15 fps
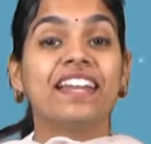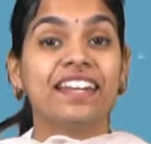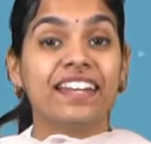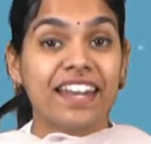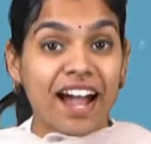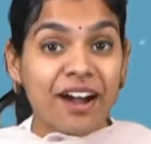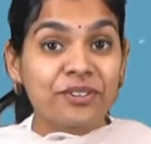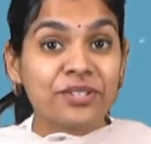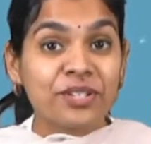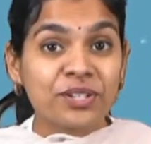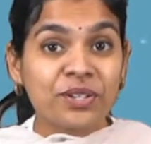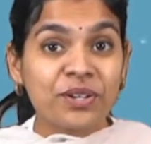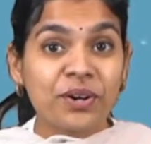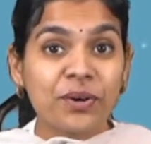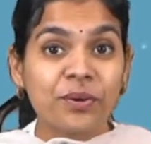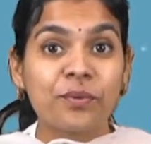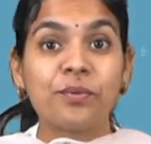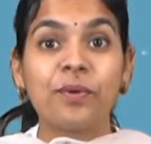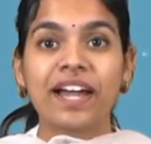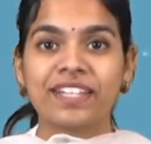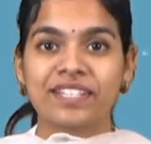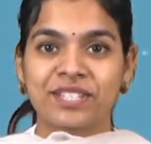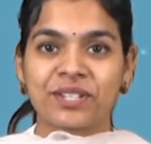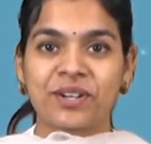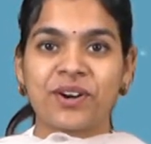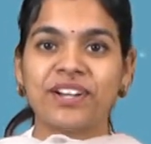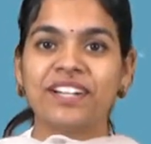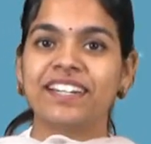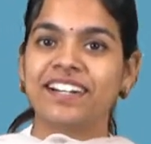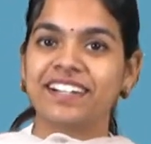Now do you know why it's
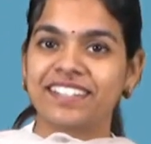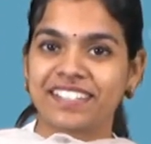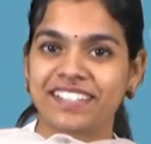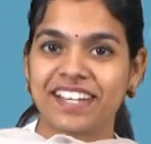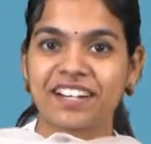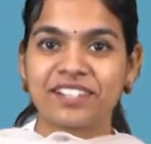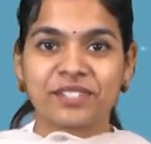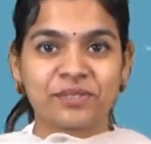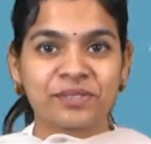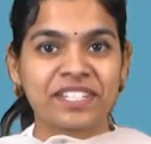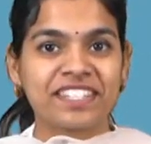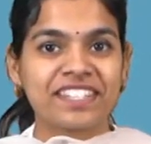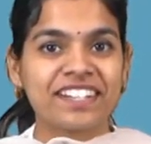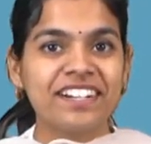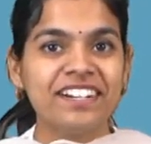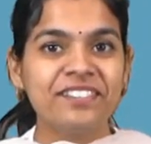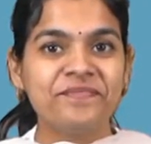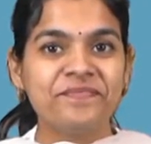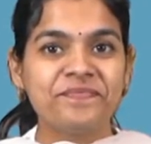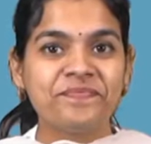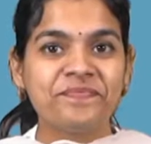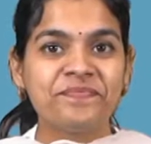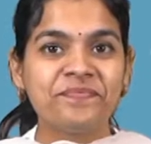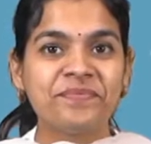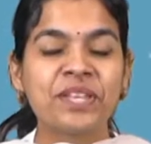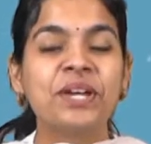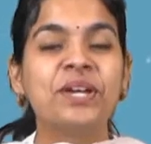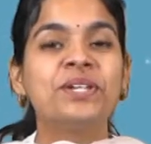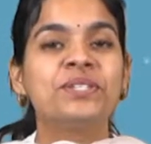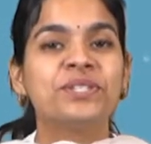called a tongue twister?
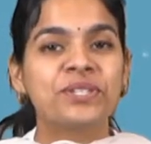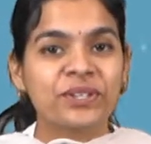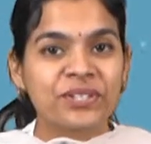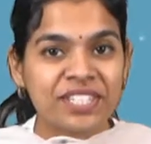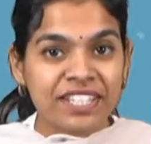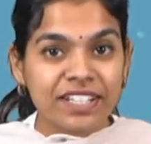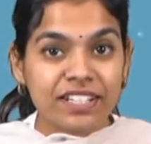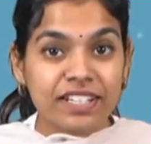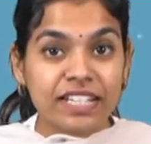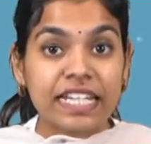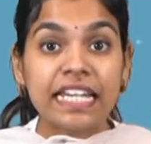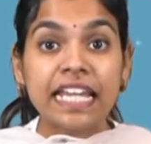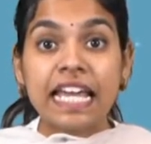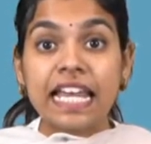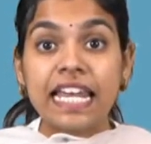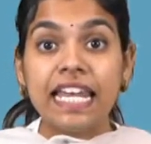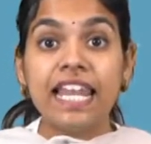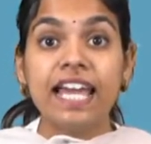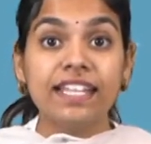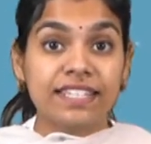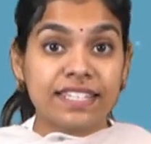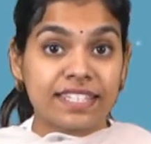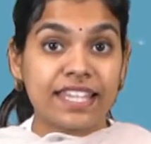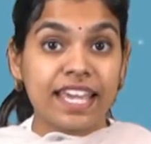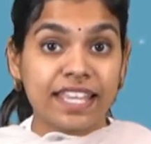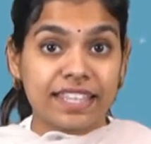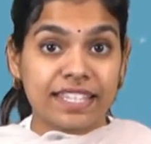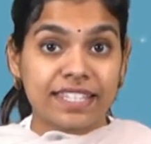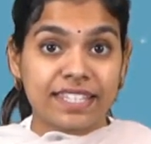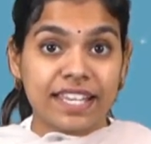So children, let's say
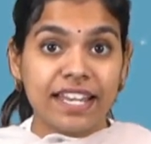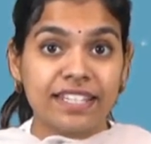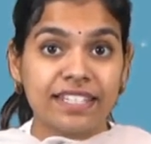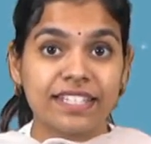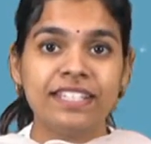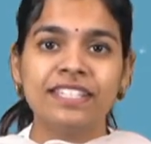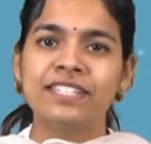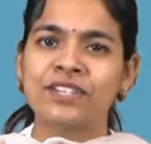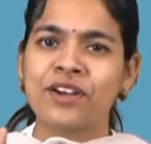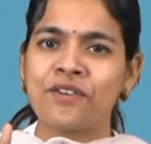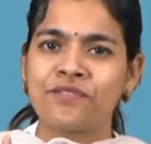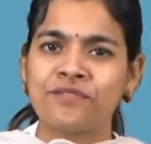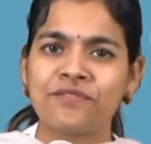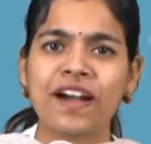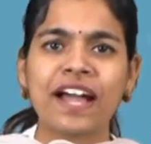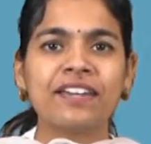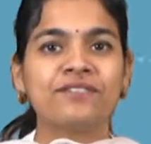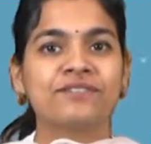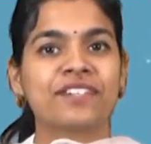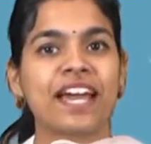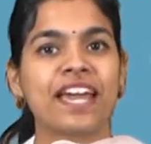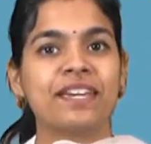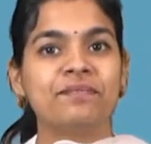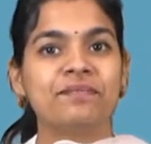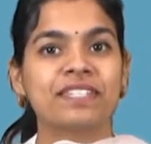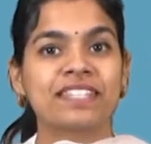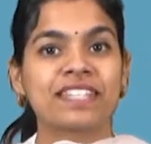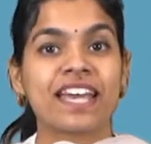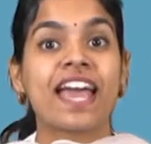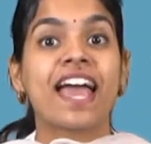the sentence 5 times
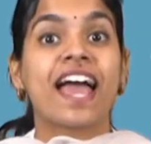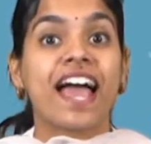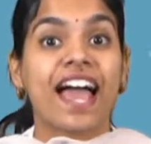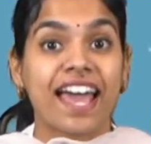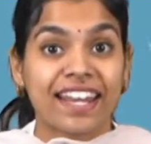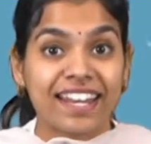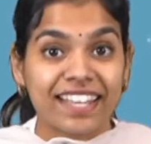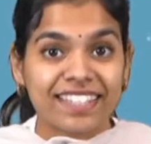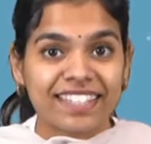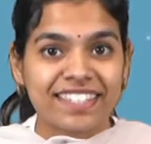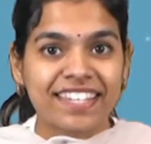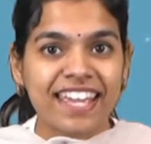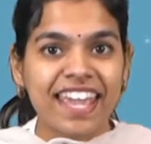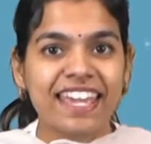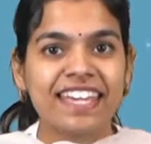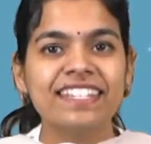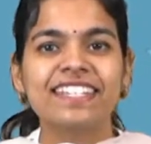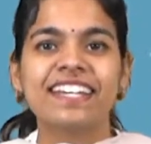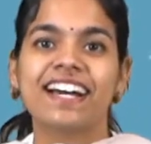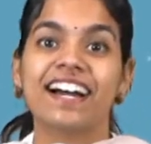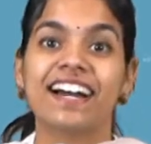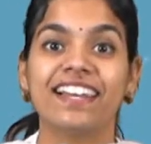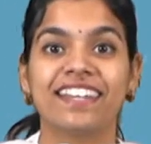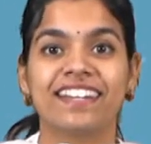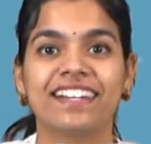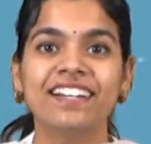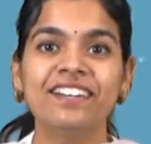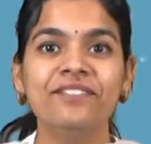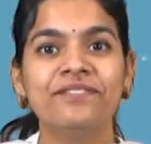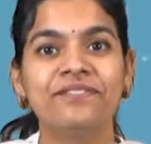and let's say it a
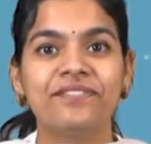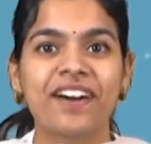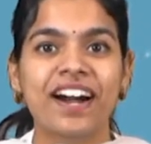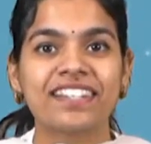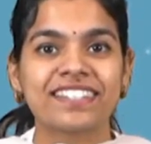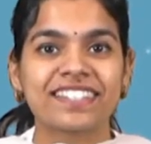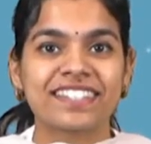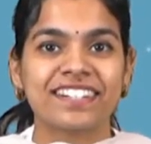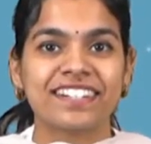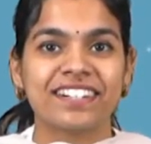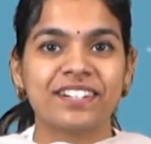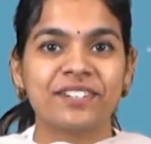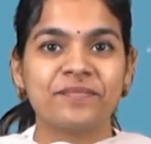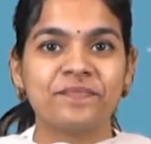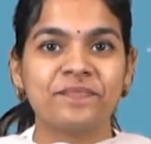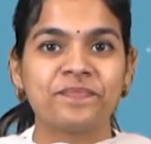little faster.